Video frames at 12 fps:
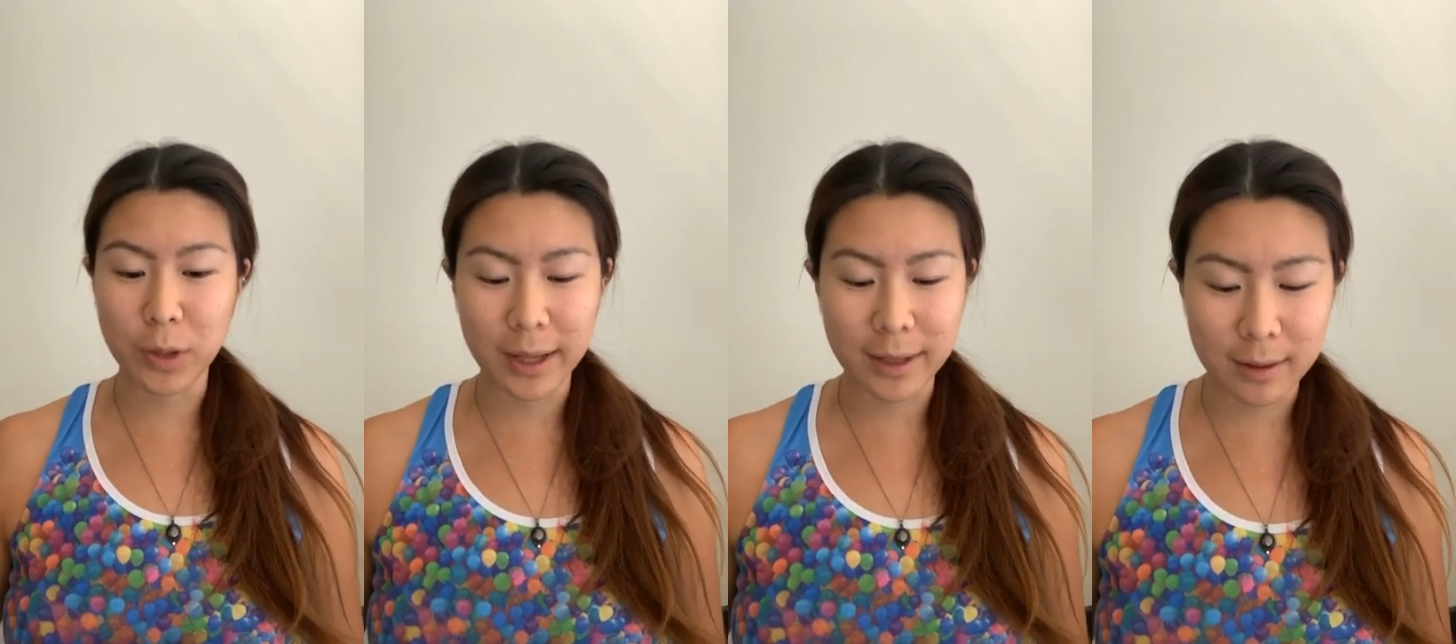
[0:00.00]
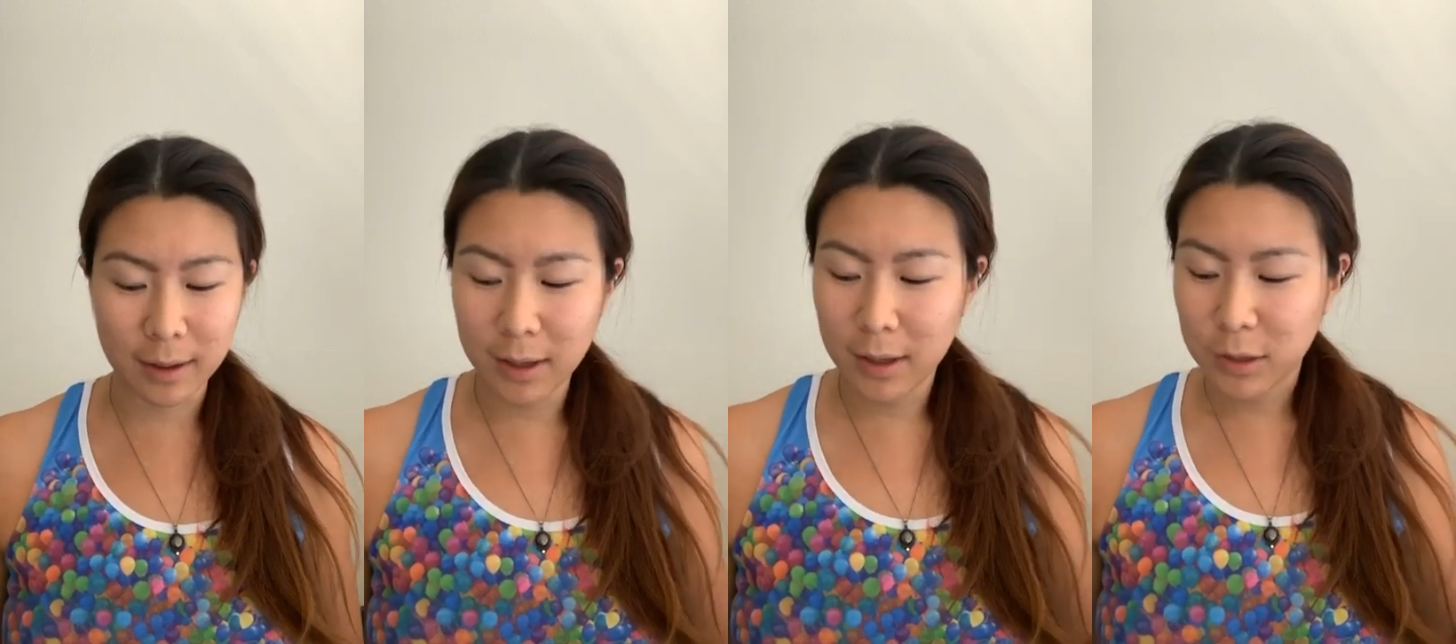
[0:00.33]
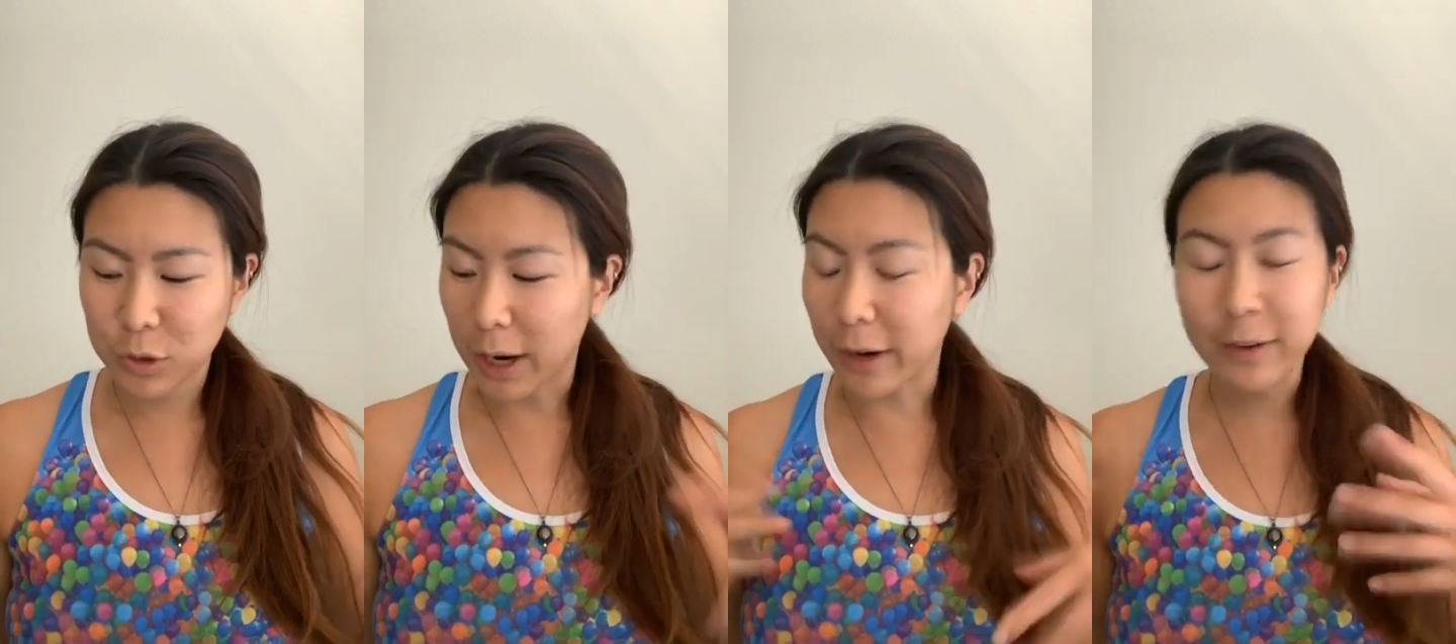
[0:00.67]
like
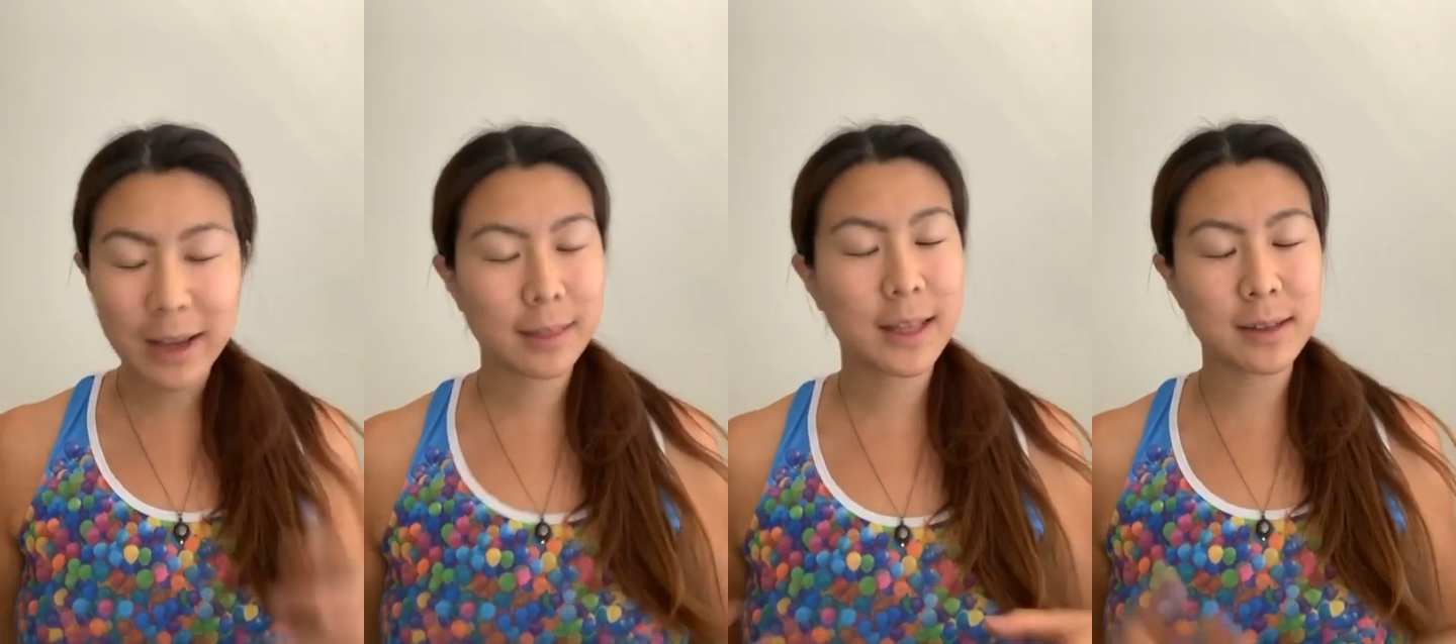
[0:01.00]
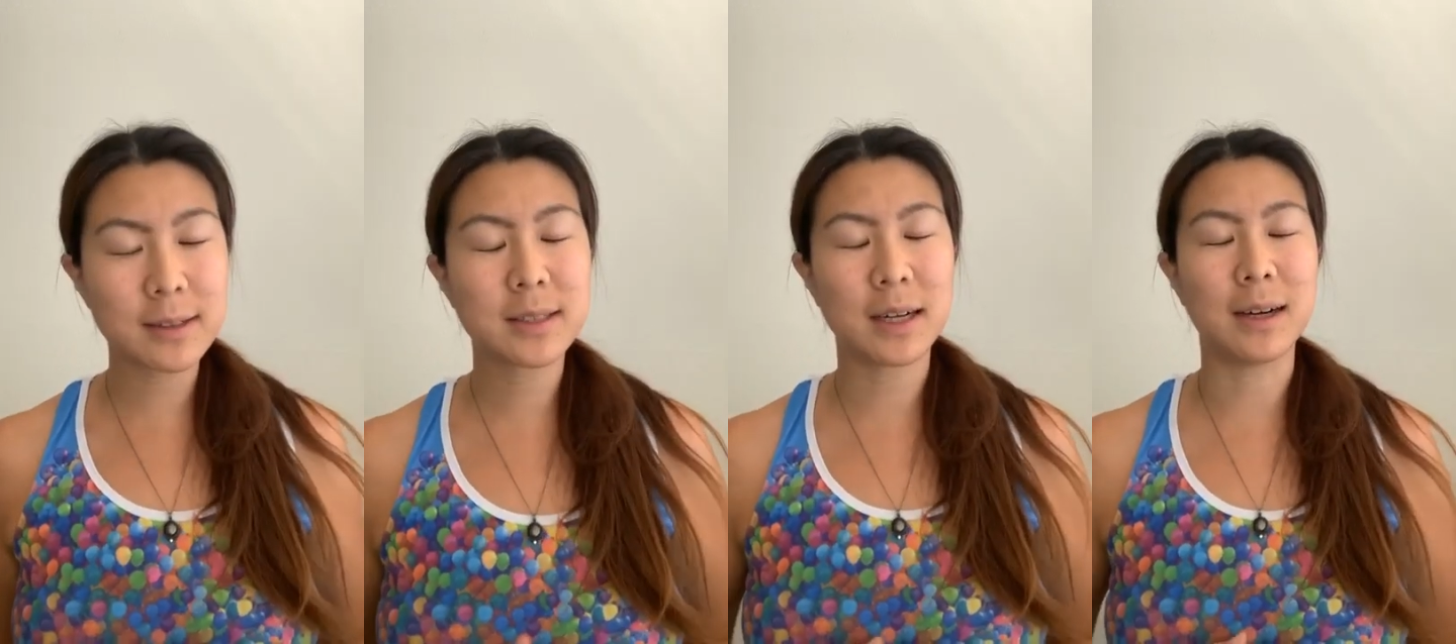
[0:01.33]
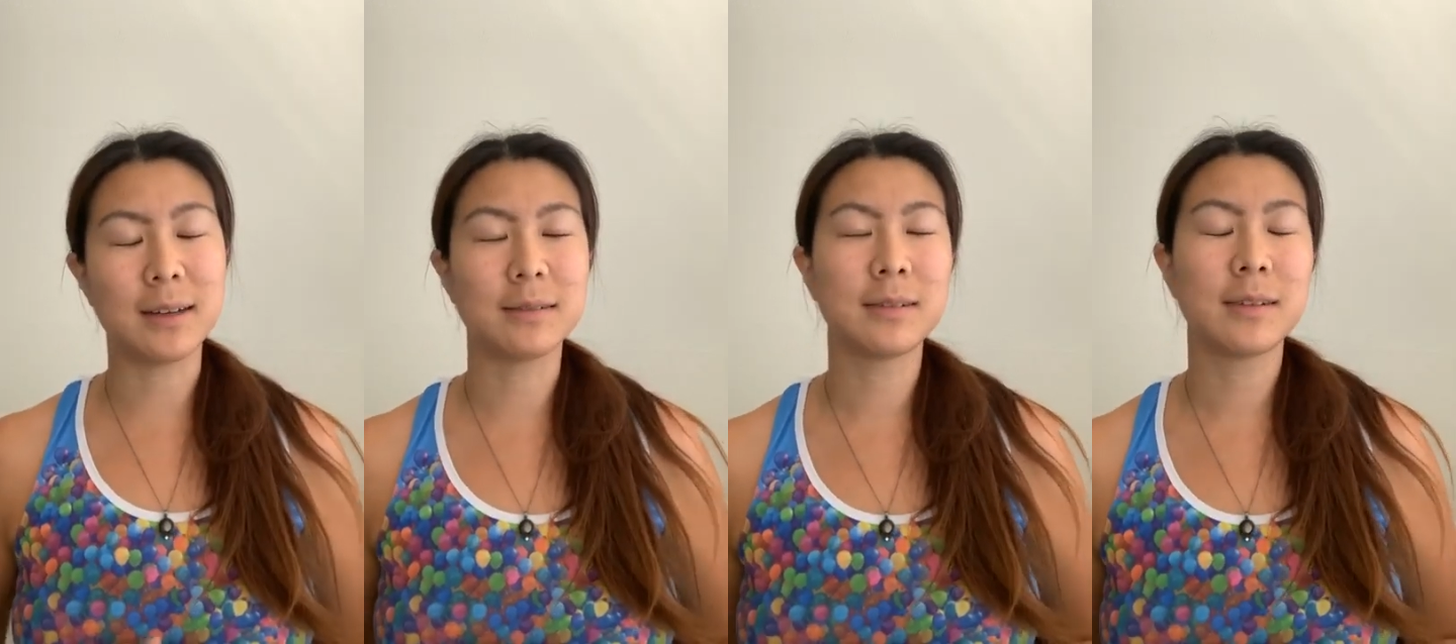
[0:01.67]
trying to get things
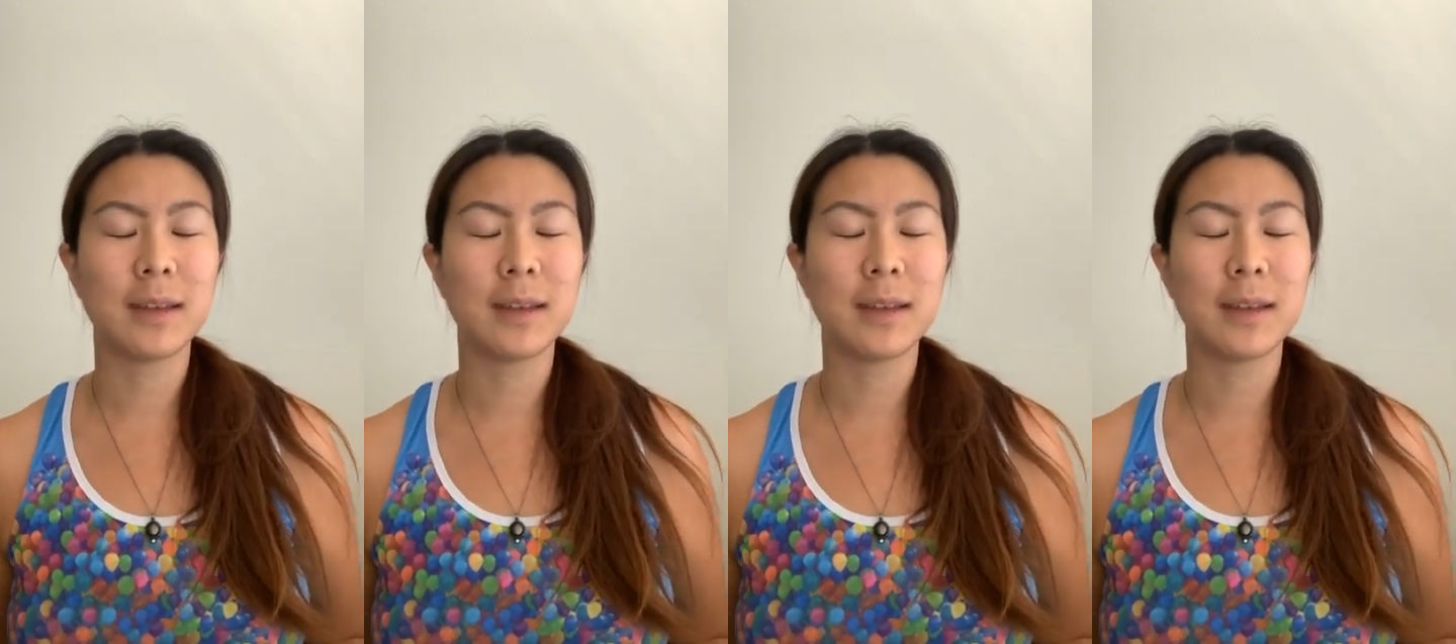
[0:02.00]
done,